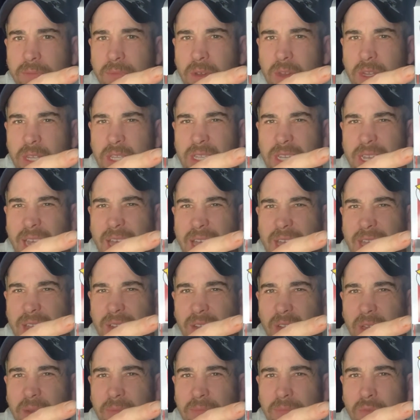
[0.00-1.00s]
I'd say
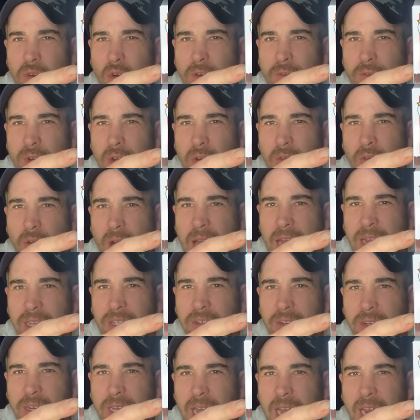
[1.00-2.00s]
like more of a grey
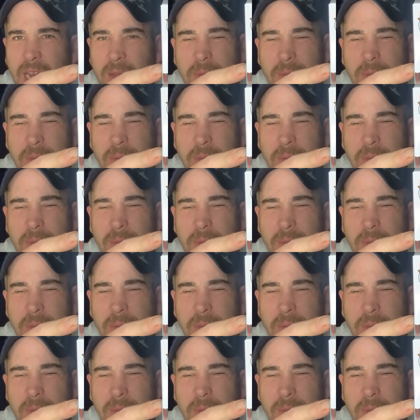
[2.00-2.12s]
sort of colour,